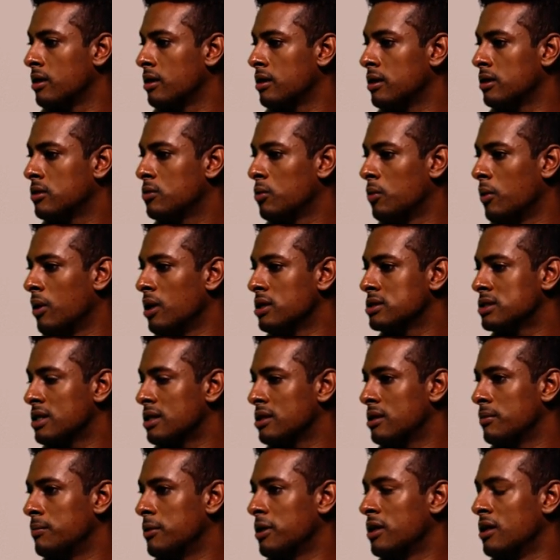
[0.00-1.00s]
It was, at
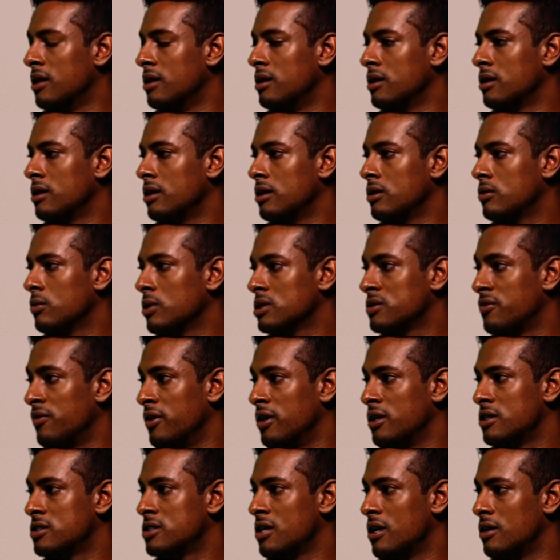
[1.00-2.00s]
the beginning, it was
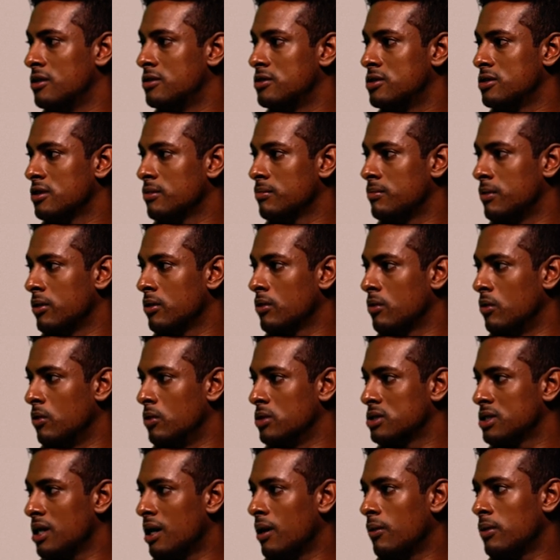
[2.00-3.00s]
very challenging
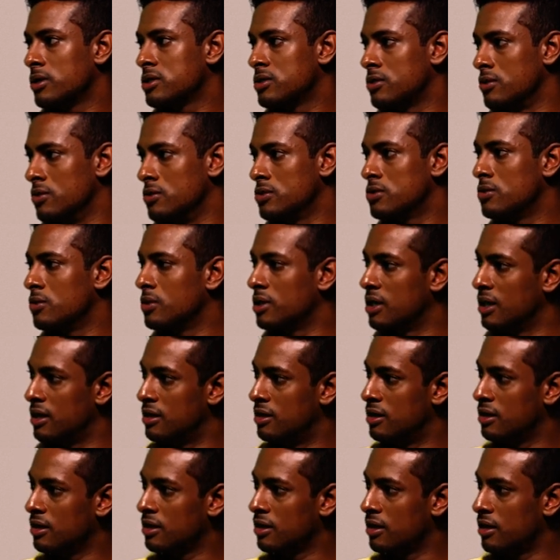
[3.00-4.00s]
because I was used to
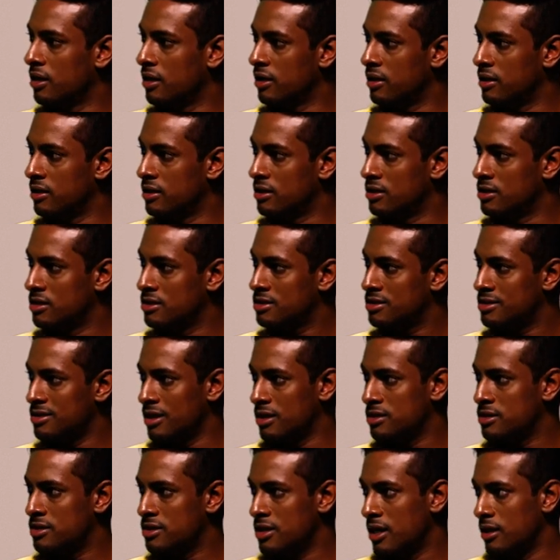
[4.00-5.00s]
getting a
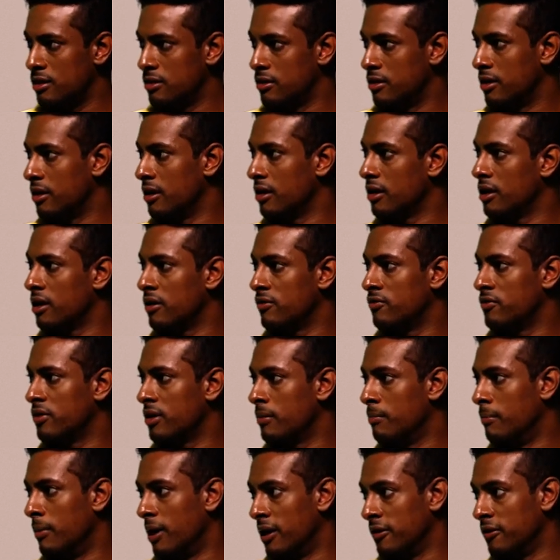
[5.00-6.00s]
set salary every
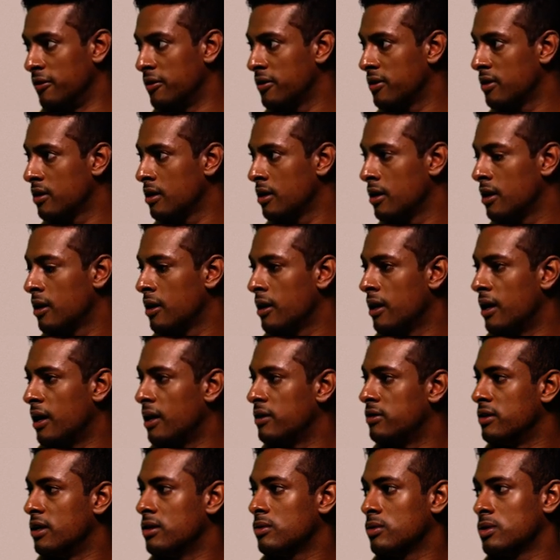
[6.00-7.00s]
month.
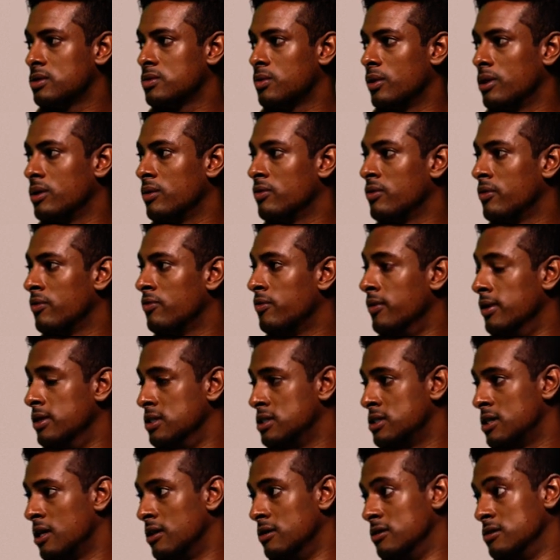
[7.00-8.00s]
And that was one of the first
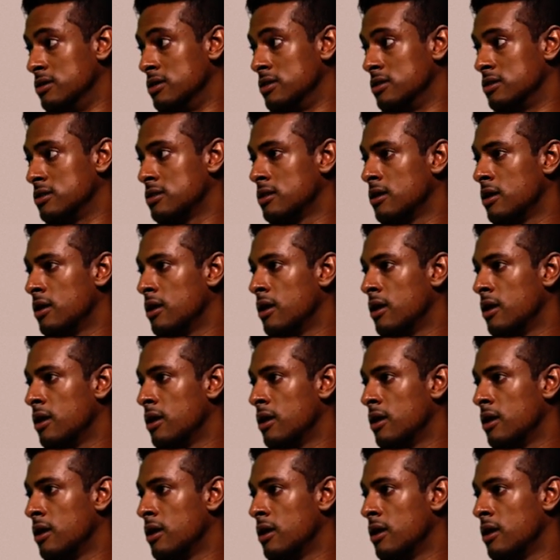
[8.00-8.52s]
challenges.